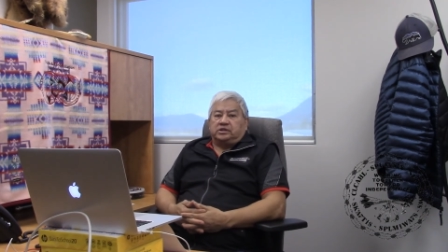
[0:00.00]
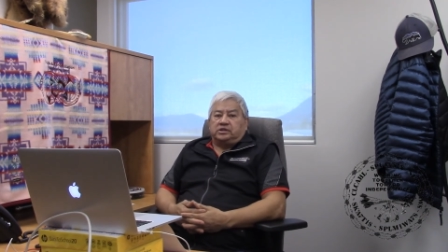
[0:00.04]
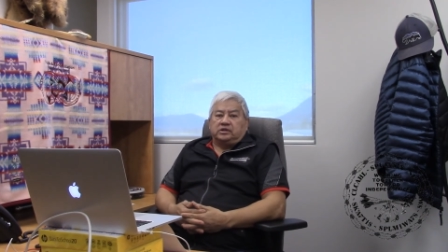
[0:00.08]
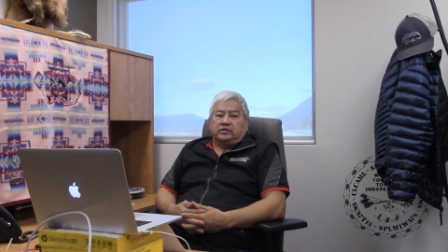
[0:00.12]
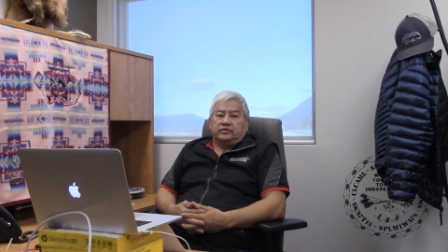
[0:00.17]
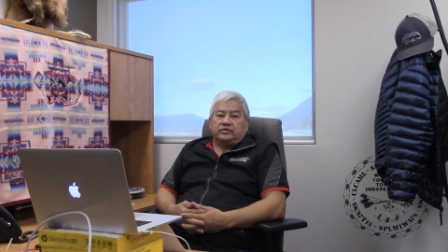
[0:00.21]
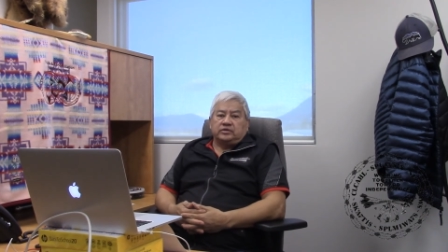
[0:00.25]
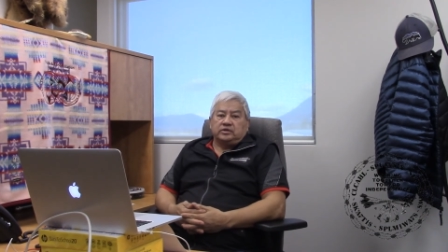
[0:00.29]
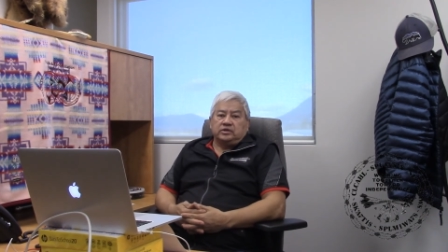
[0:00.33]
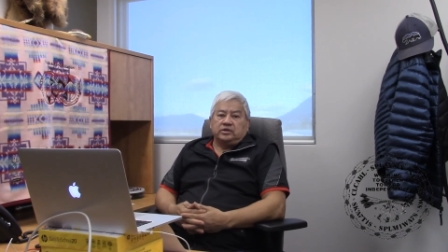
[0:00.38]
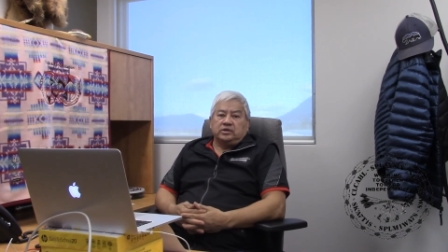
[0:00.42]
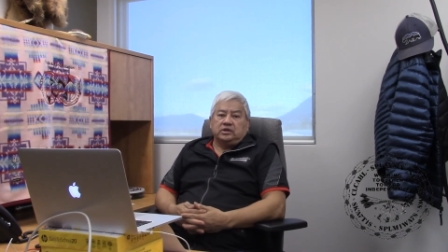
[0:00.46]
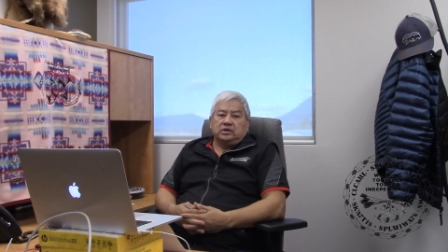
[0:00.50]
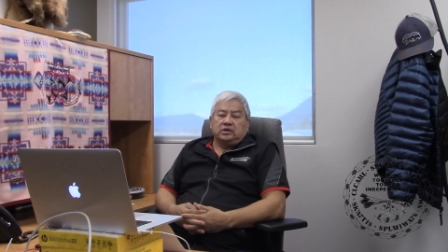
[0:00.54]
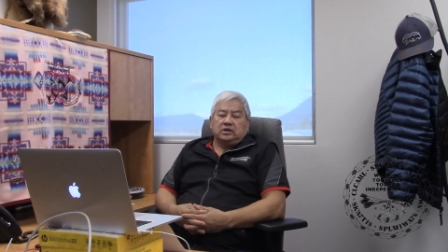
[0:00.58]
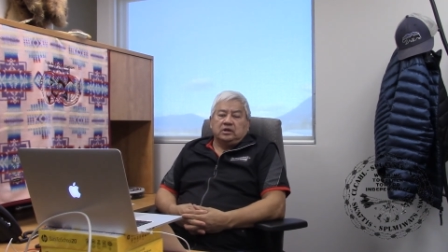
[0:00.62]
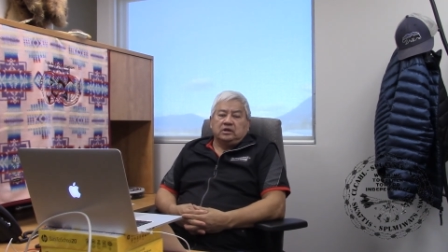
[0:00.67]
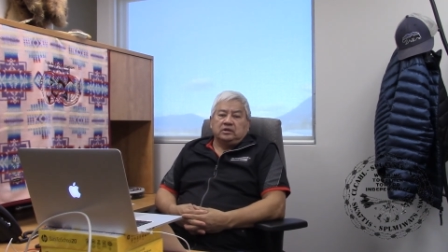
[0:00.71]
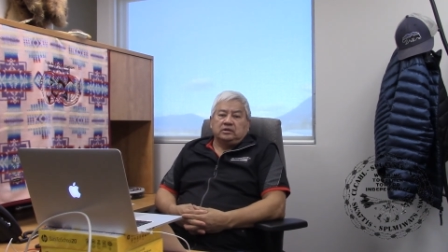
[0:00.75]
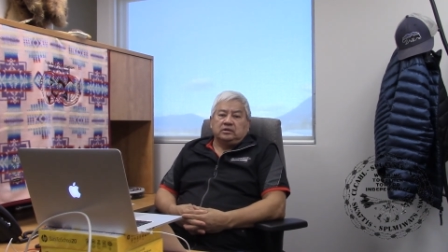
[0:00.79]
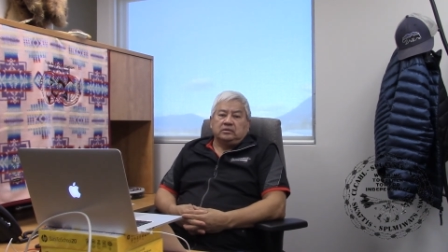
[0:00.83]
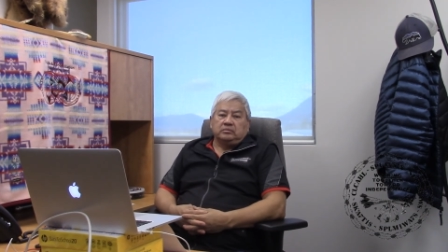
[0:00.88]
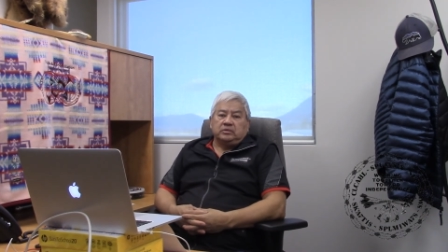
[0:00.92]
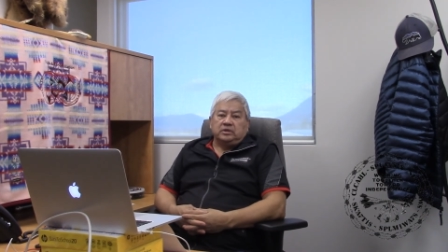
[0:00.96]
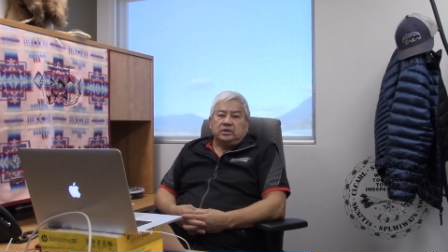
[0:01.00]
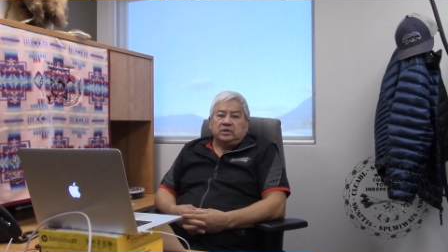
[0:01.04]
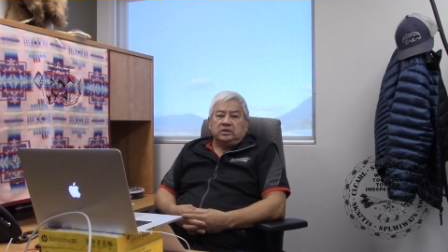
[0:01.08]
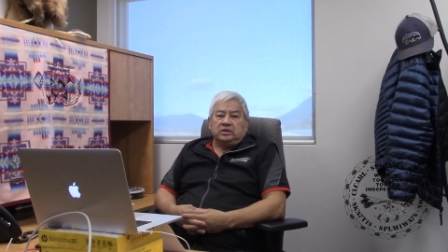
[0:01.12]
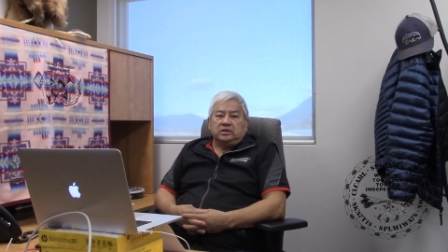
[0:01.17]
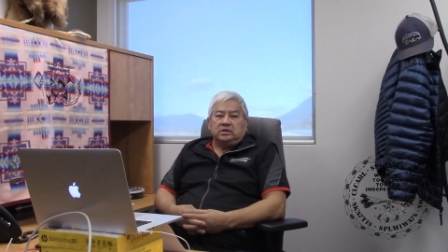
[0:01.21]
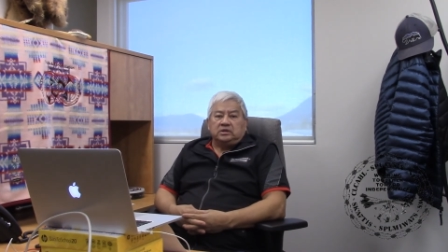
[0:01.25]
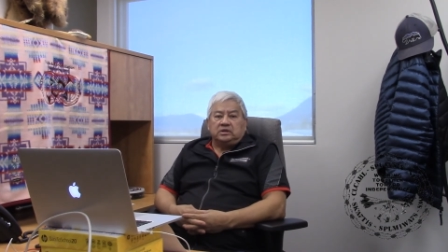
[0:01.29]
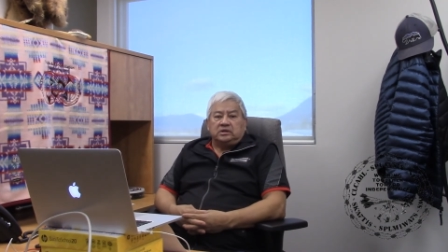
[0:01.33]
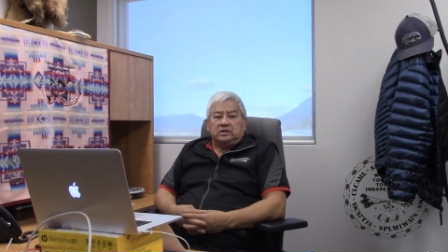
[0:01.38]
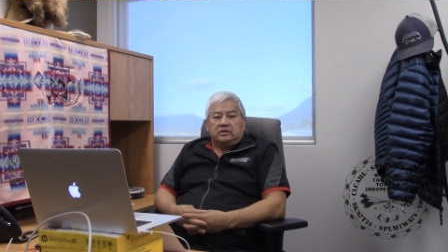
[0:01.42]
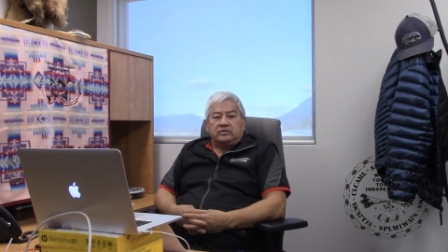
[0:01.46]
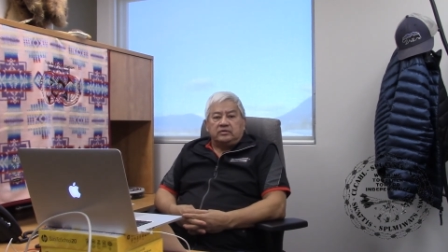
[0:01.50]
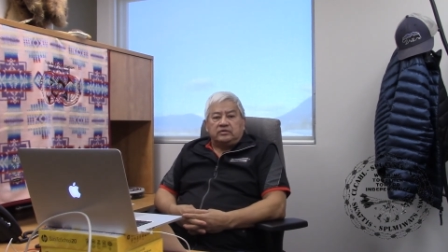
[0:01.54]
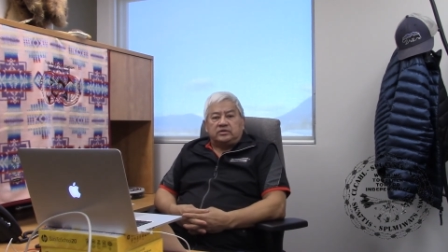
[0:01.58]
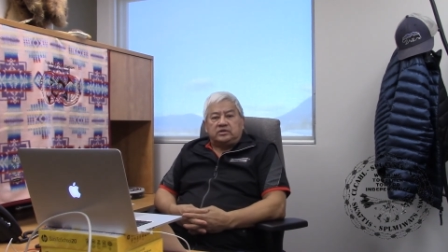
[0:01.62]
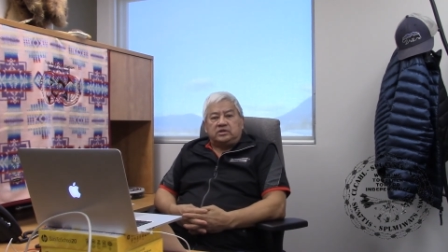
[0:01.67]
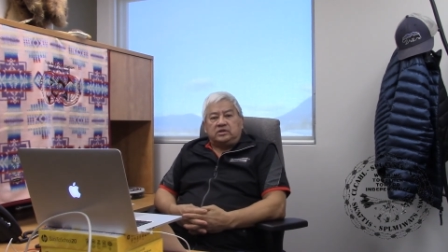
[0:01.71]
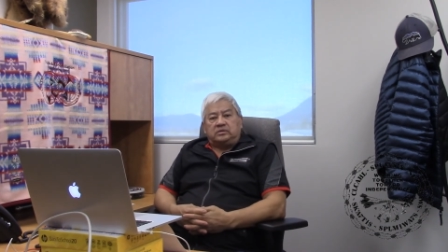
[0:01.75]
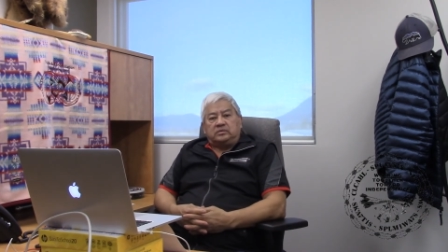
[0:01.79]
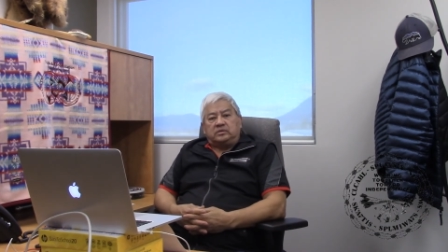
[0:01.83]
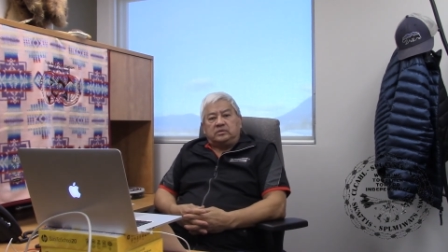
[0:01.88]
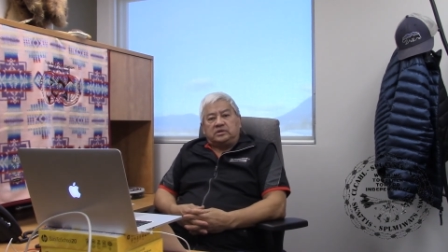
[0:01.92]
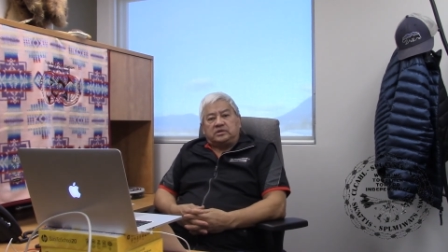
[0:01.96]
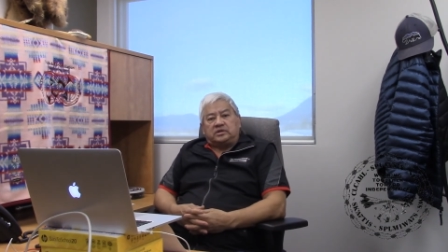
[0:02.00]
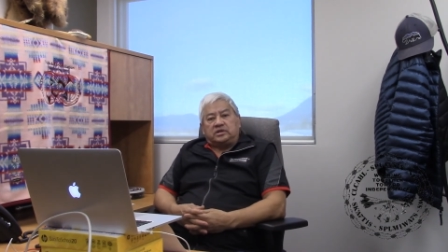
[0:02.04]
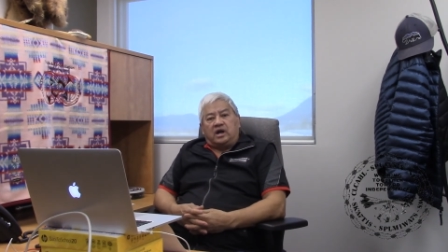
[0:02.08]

You've seen it on the media, you've seen what's